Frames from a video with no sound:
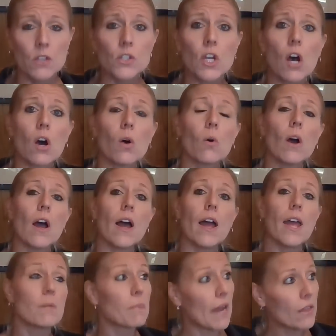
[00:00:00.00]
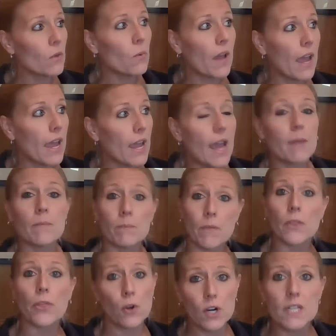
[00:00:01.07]
So, and by the way,
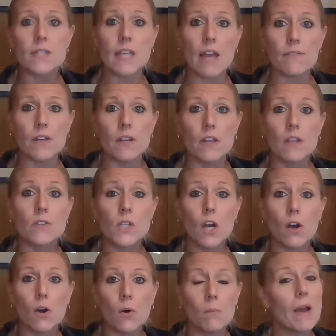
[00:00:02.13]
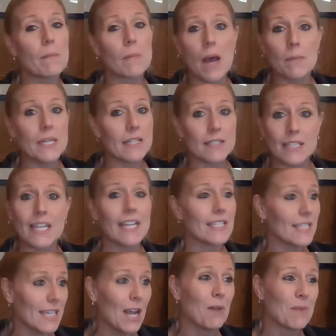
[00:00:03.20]
I'm 37, so my mommy doesn't
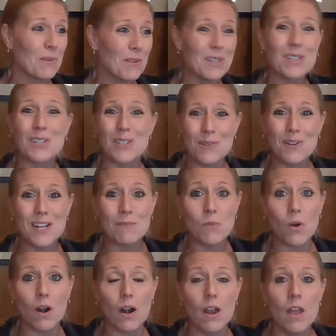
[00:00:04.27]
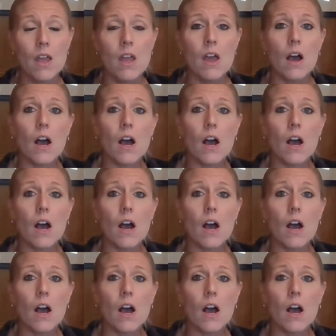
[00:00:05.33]
get to tell me what to do anymore.